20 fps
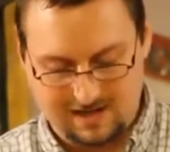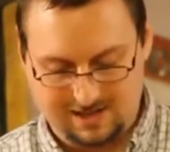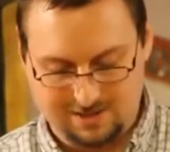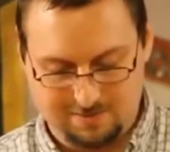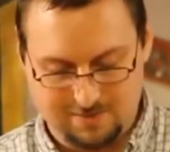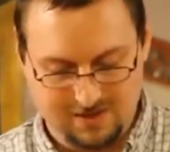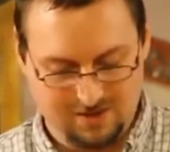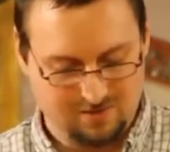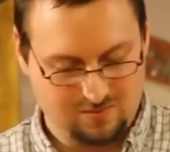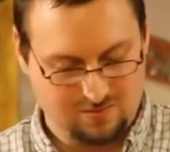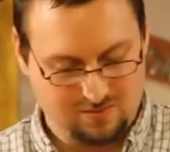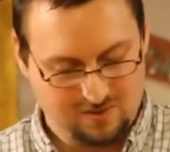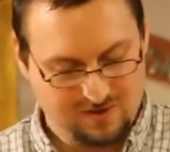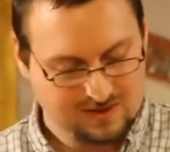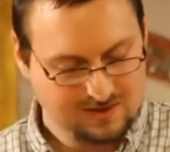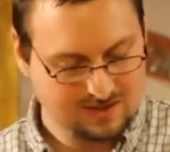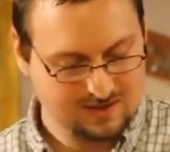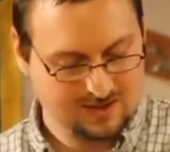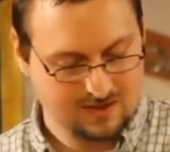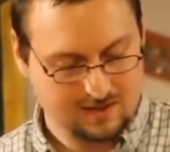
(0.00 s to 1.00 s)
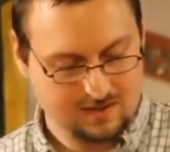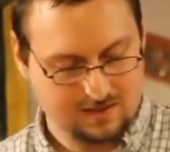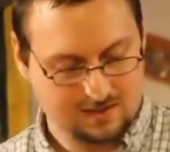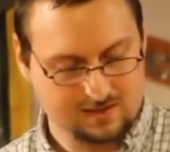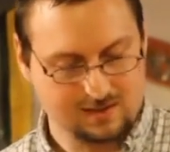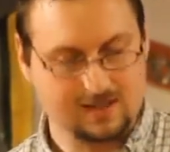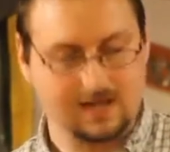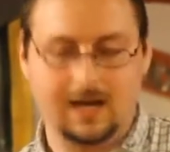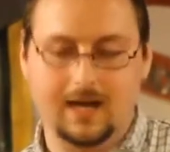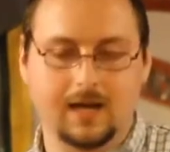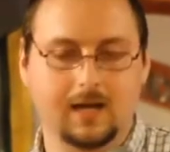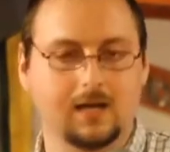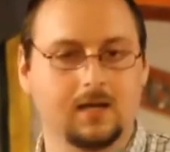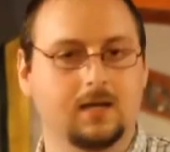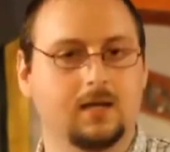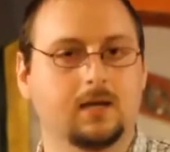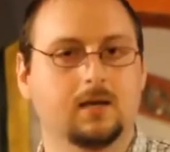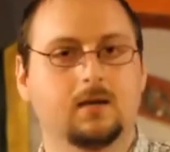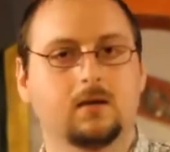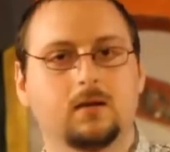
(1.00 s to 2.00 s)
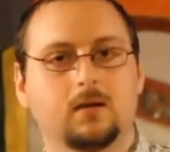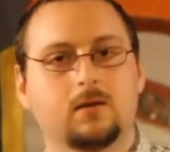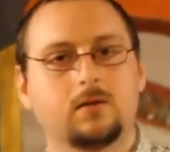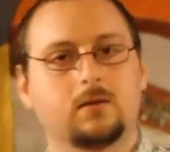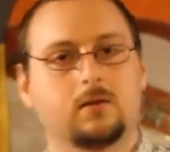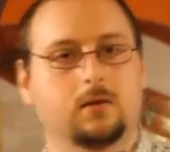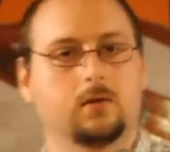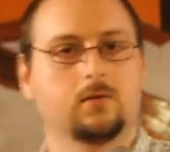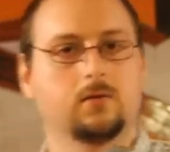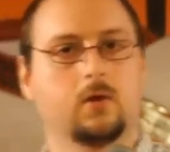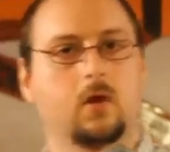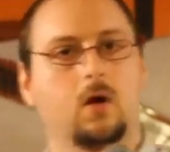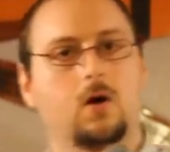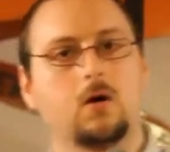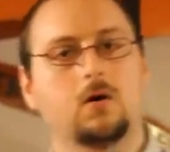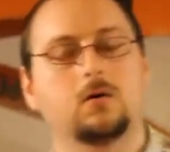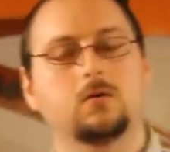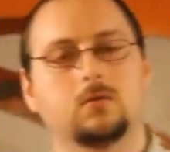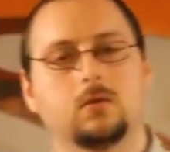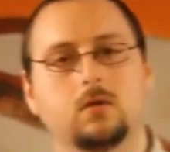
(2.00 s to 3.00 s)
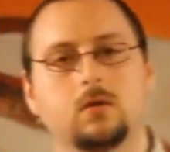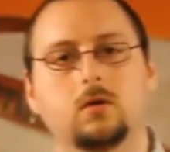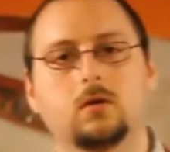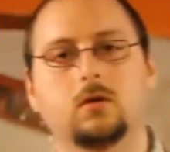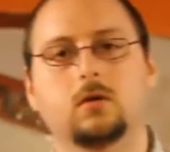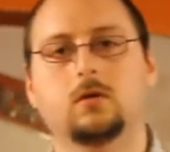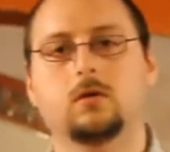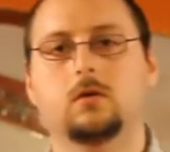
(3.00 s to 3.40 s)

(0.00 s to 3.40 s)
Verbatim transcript: I spent one day too long.